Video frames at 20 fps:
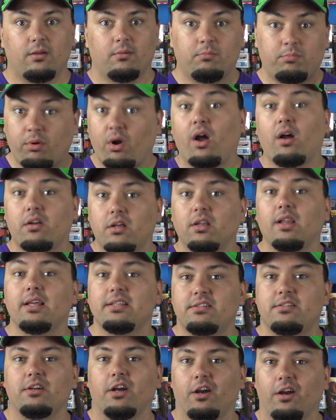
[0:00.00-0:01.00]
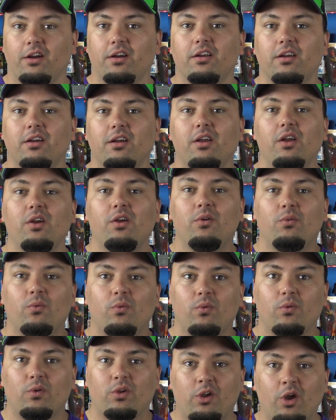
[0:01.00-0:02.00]
Brock Lesnar
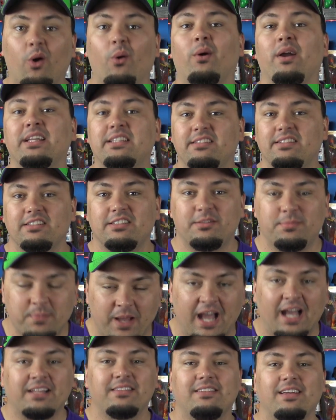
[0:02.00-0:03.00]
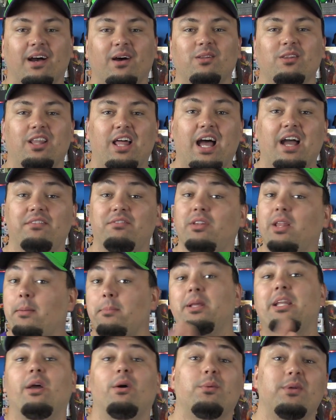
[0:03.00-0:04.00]
going to SmackDown Live. Let
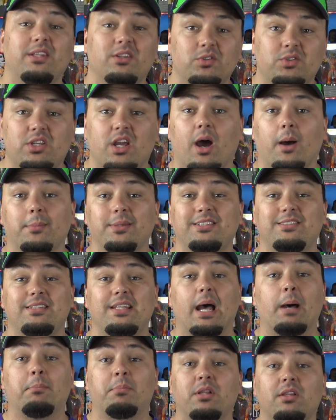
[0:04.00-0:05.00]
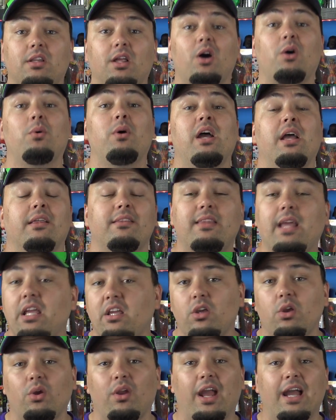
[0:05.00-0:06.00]
me know in those comments down below.
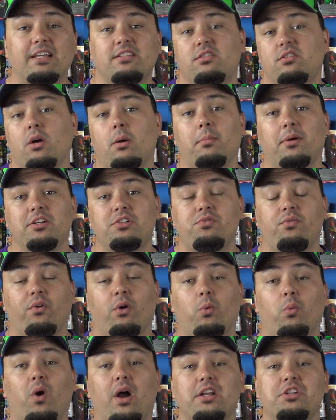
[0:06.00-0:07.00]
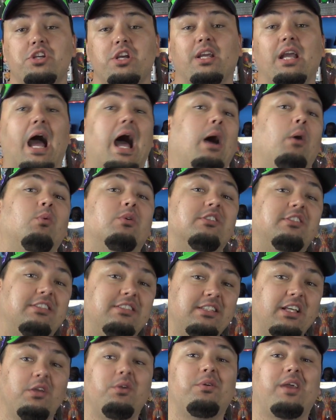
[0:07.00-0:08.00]
Thank you guys so much for watching. I will
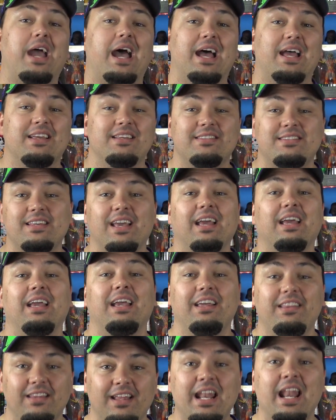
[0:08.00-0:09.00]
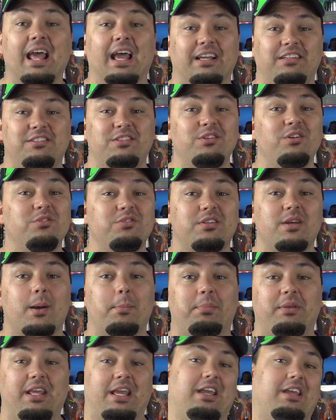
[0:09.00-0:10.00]
see you guys in the next news
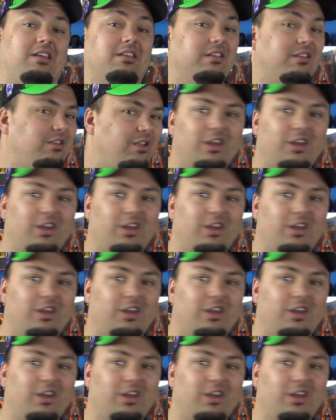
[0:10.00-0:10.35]
update.